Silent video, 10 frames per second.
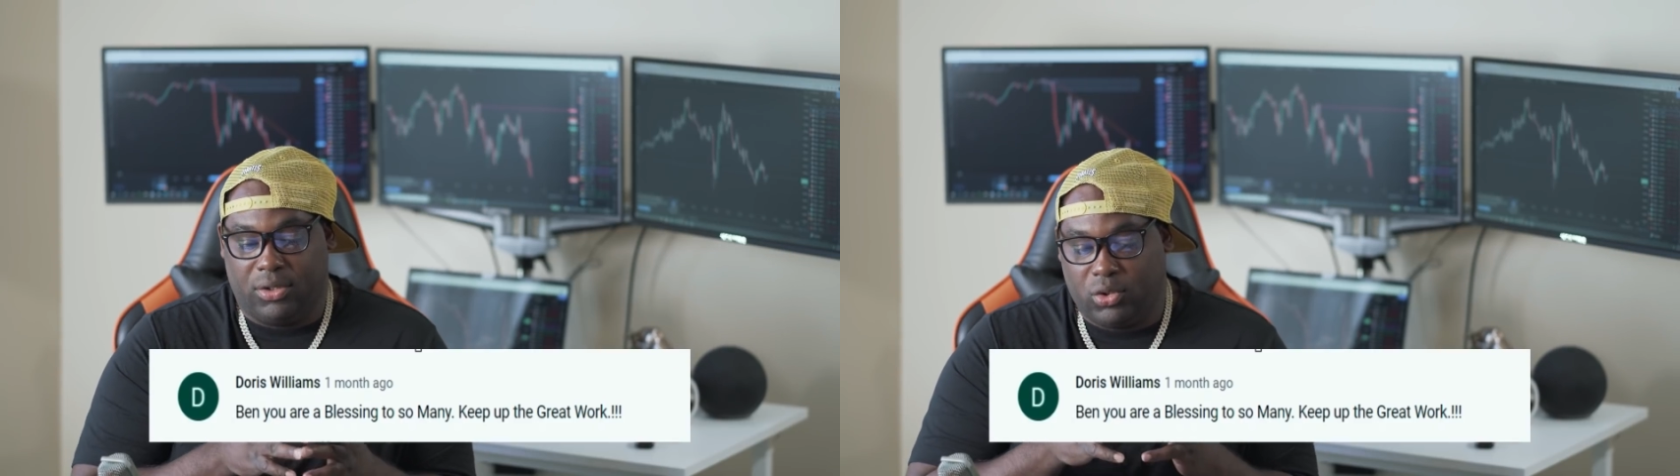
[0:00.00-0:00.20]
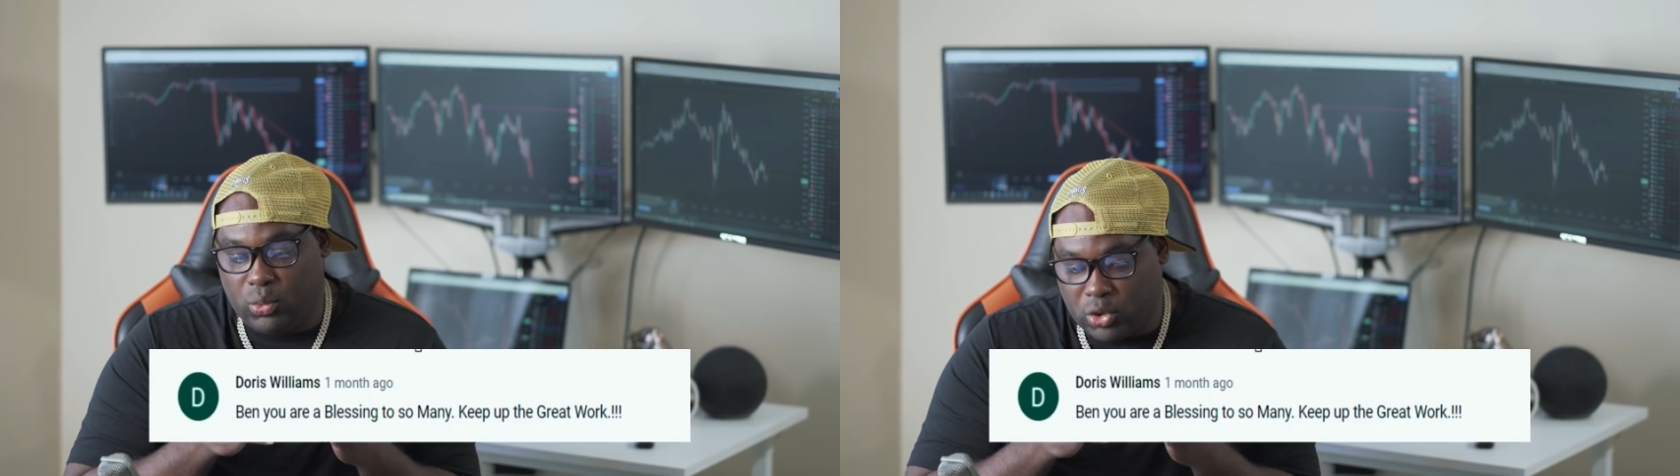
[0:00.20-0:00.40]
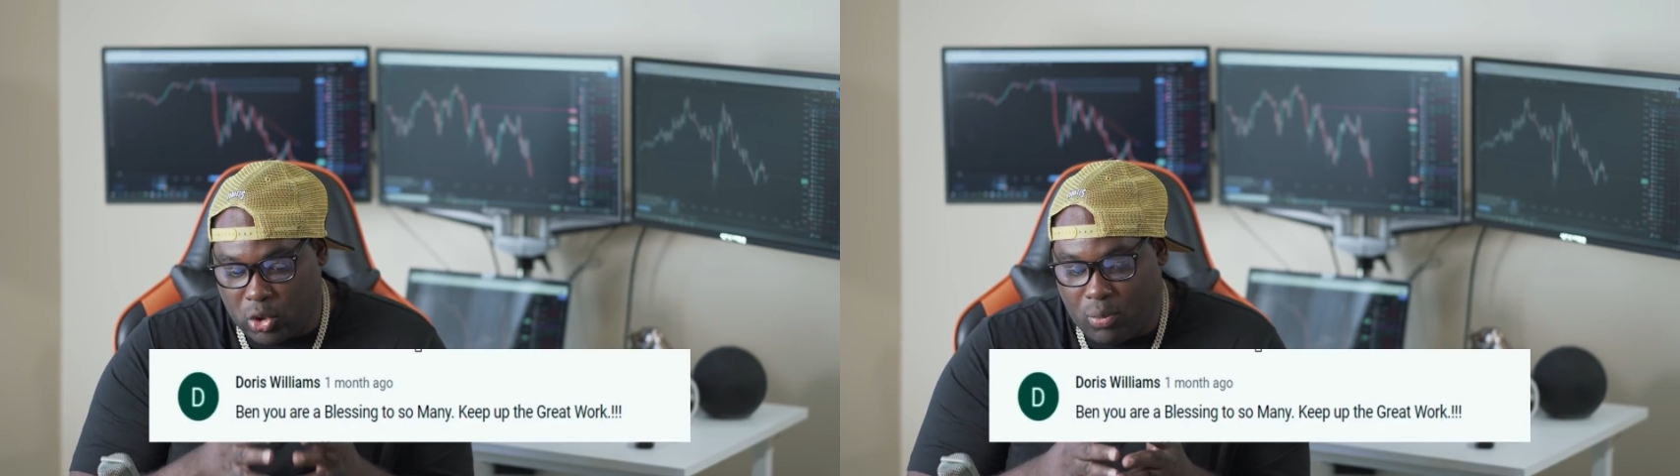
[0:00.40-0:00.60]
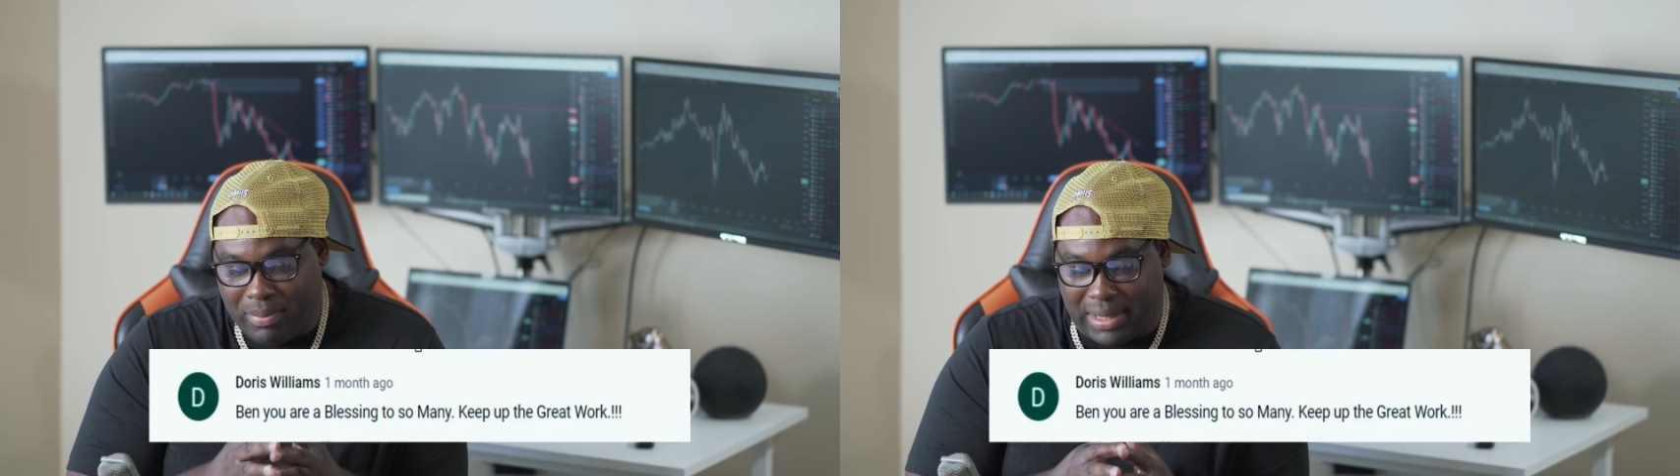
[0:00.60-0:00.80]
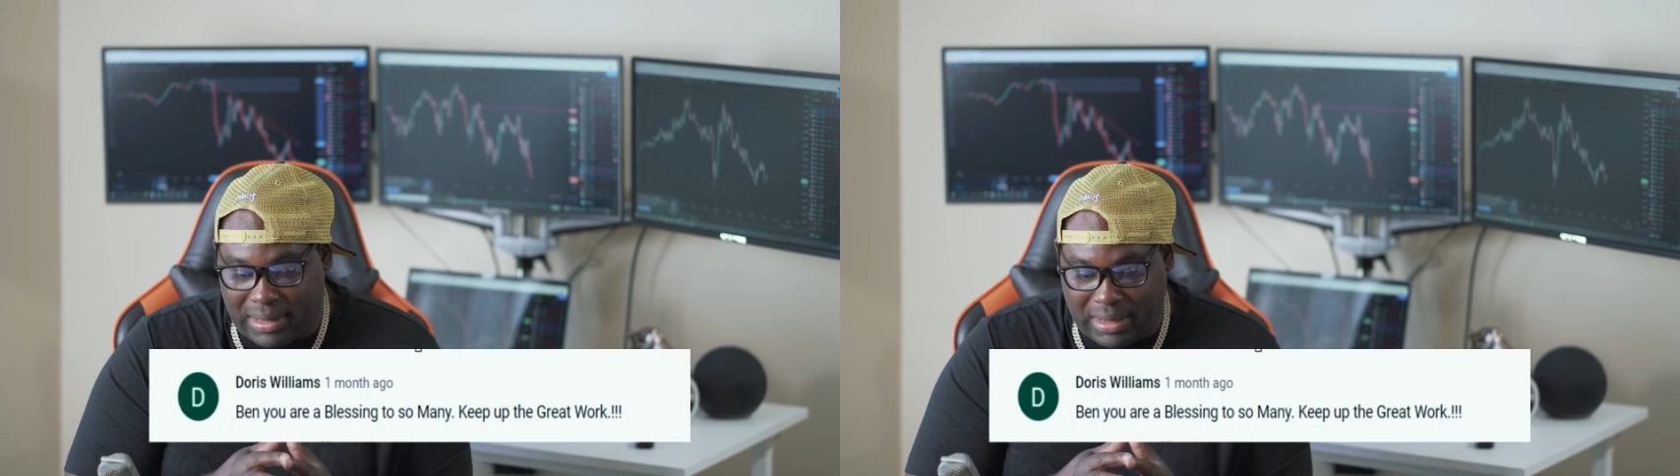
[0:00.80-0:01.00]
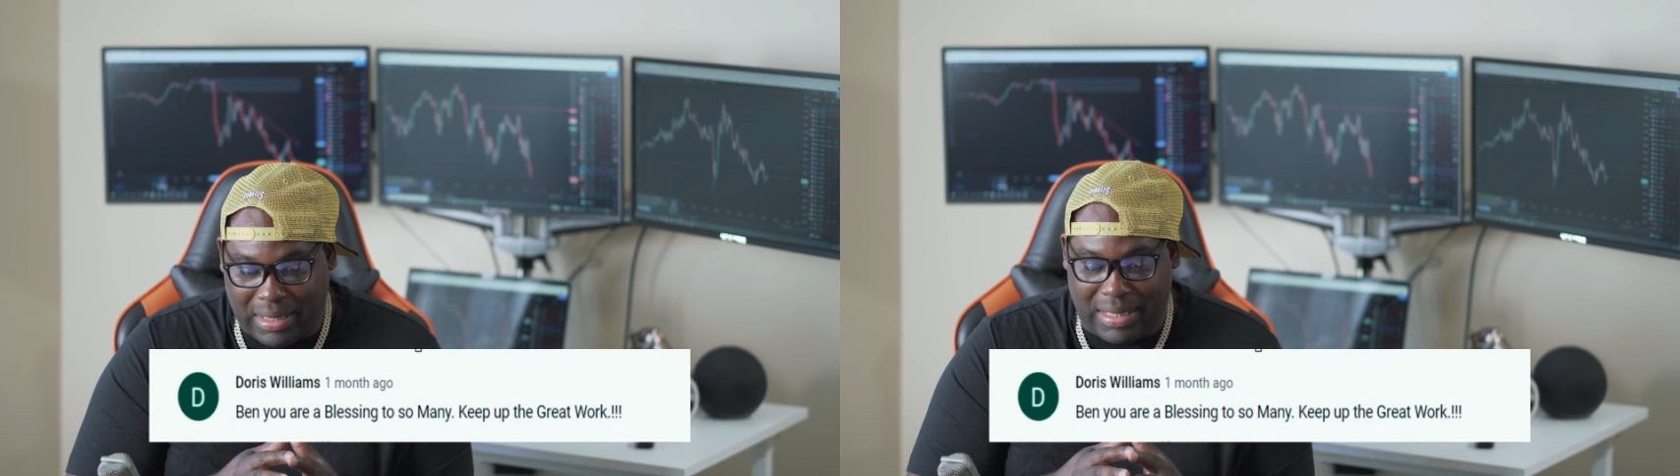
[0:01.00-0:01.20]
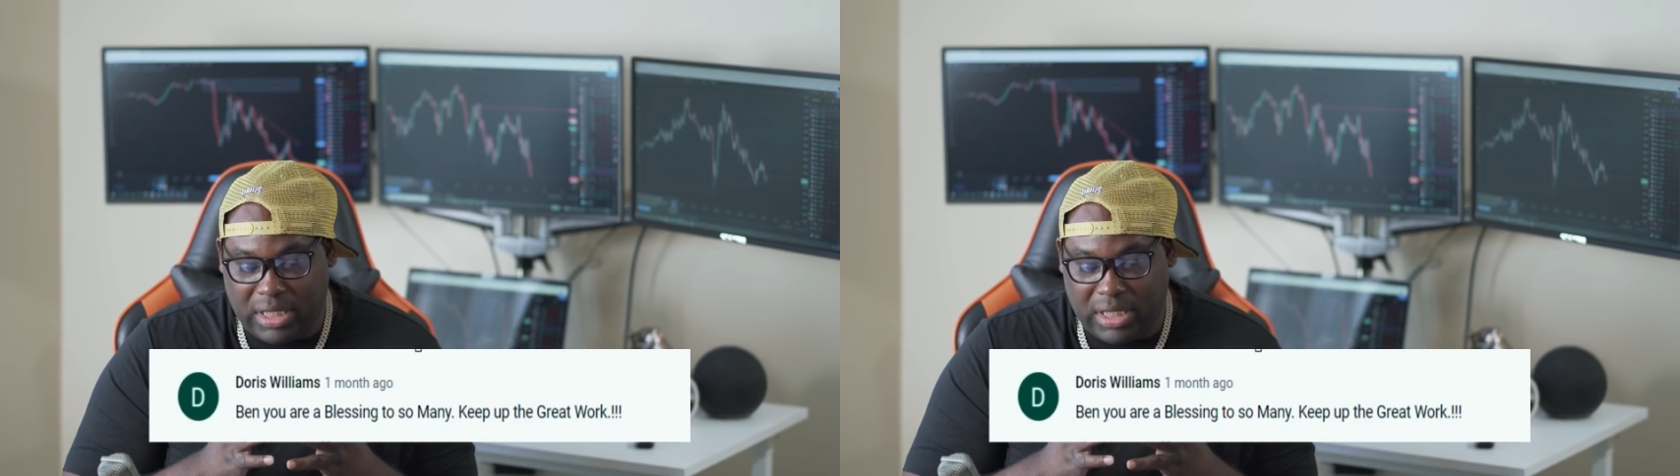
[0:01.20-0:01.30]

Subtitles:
to so many.